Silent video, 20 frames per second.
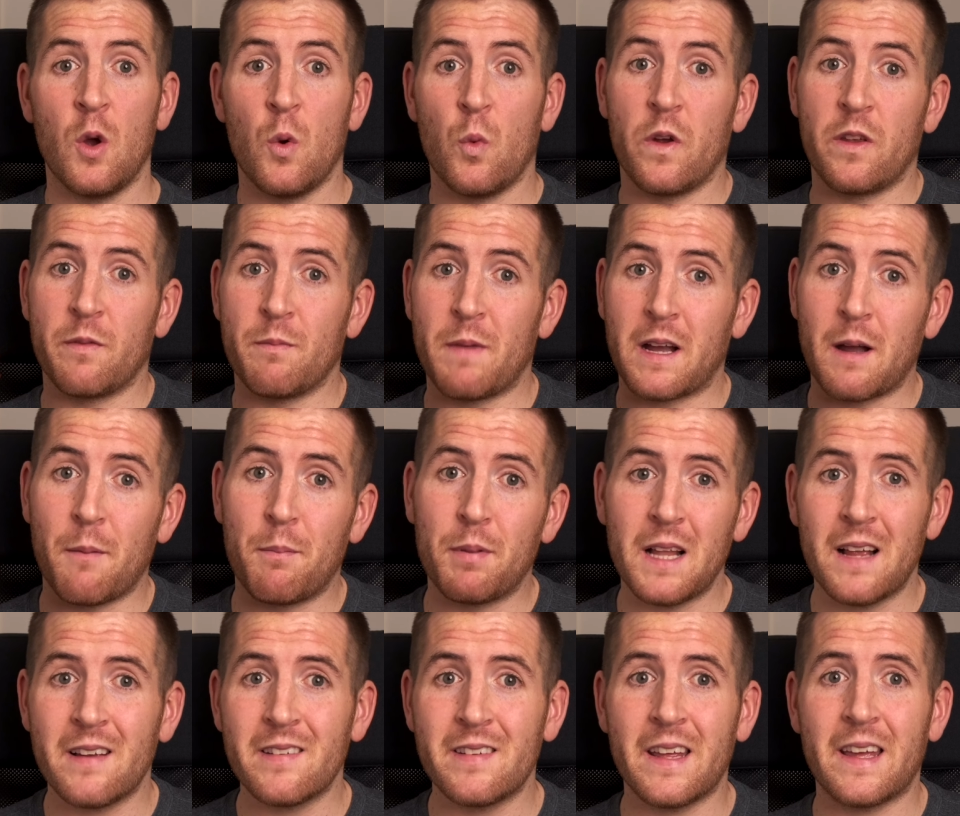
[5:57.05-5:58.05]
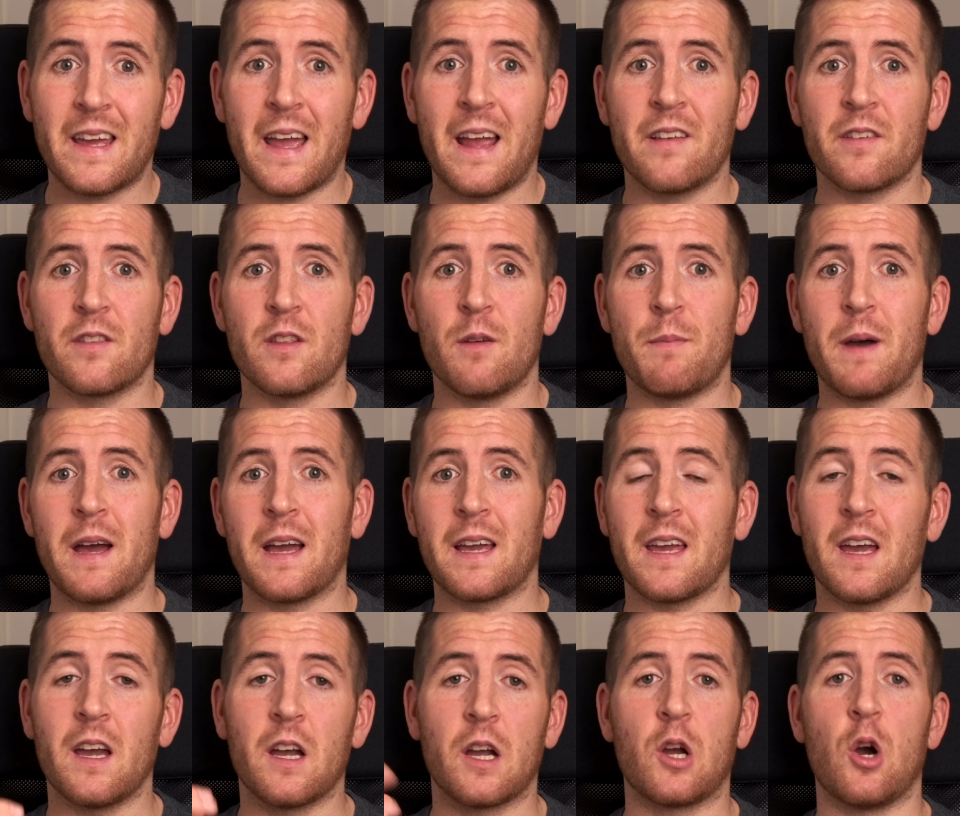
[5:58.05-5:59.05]
We smack a plastic case on the back
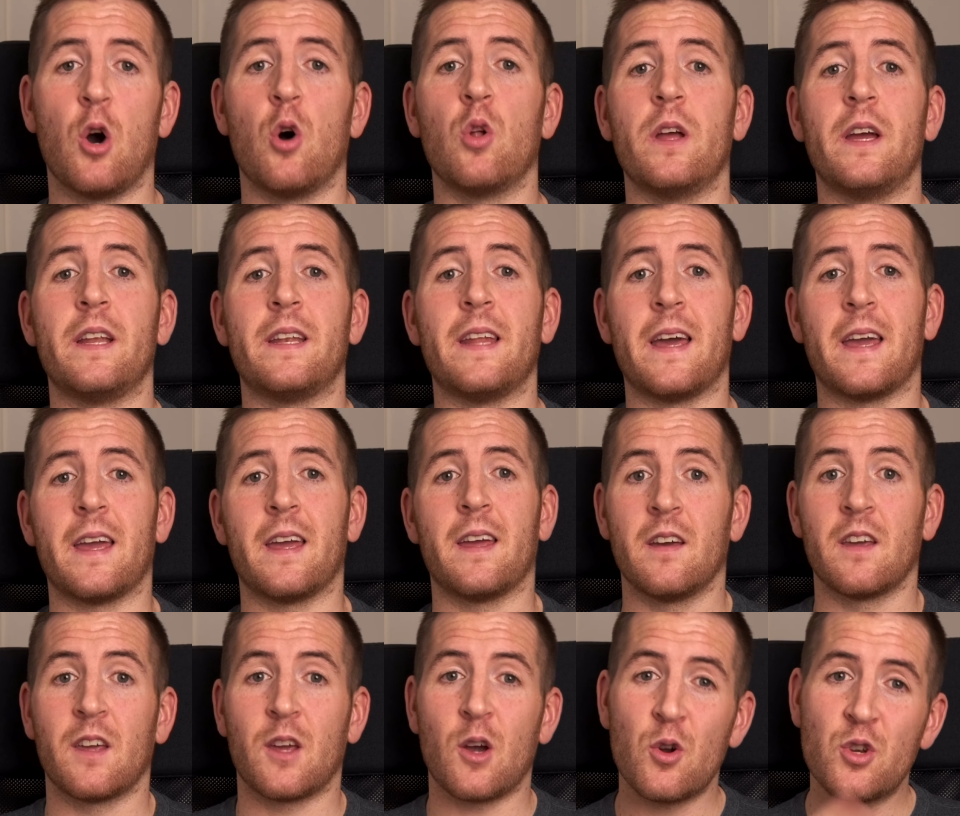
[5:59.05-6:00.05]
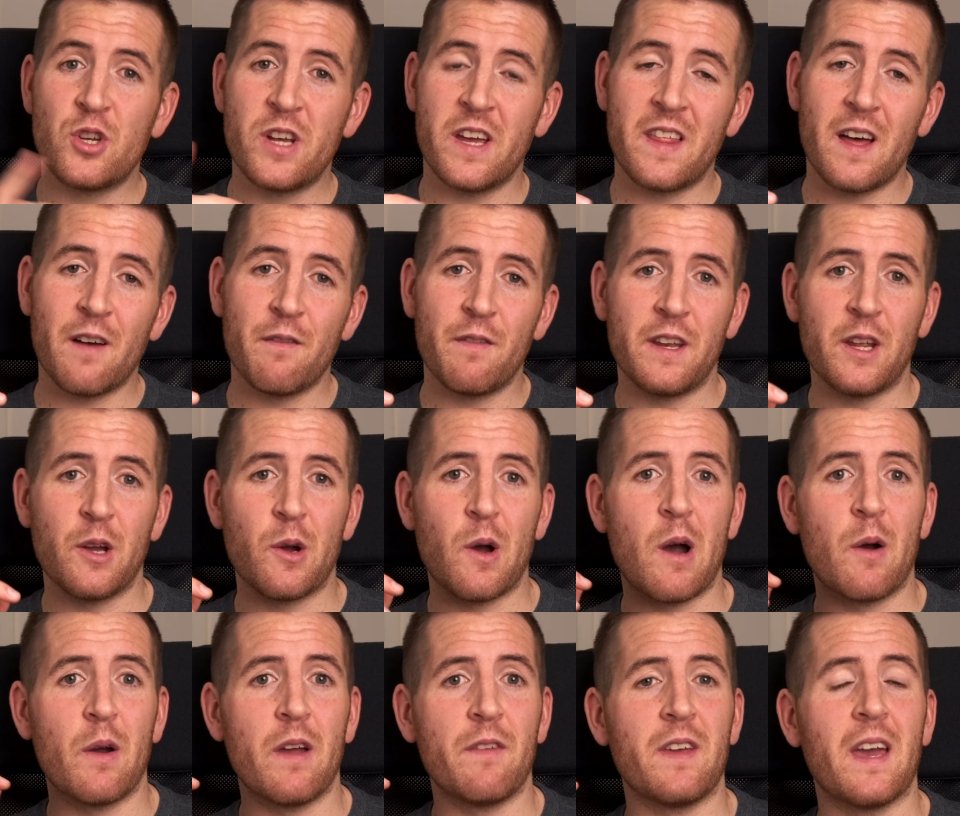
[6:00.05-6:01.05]
and call it a day. Go check that video
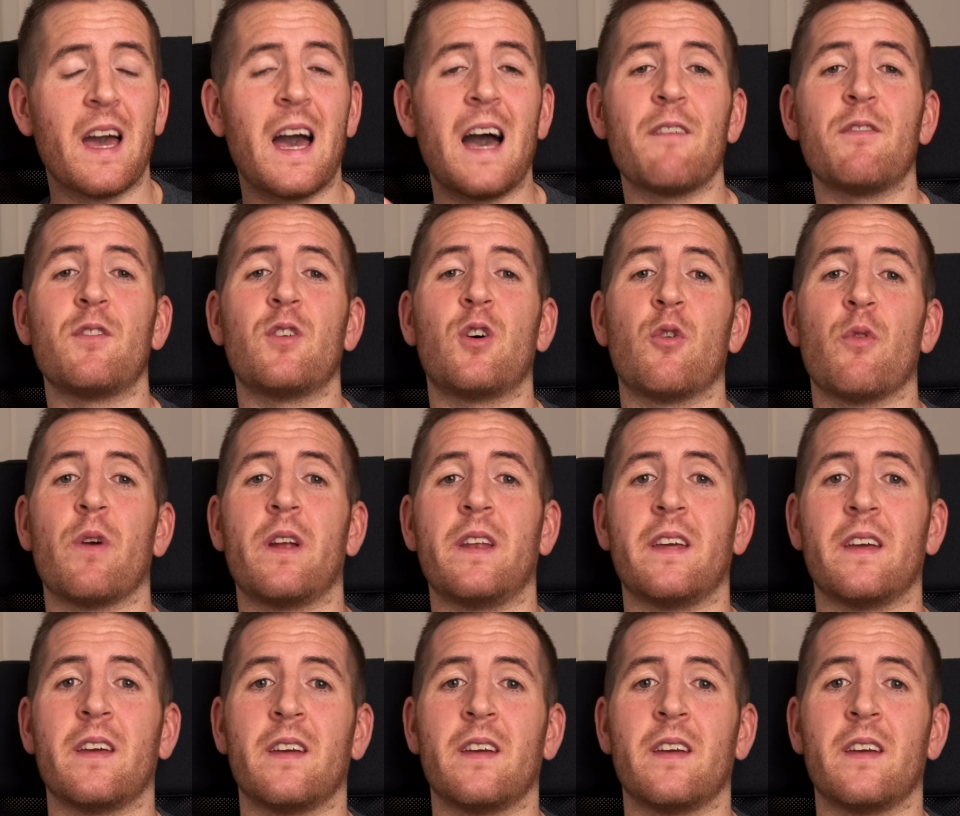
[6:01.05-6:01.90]
out if you haven't already.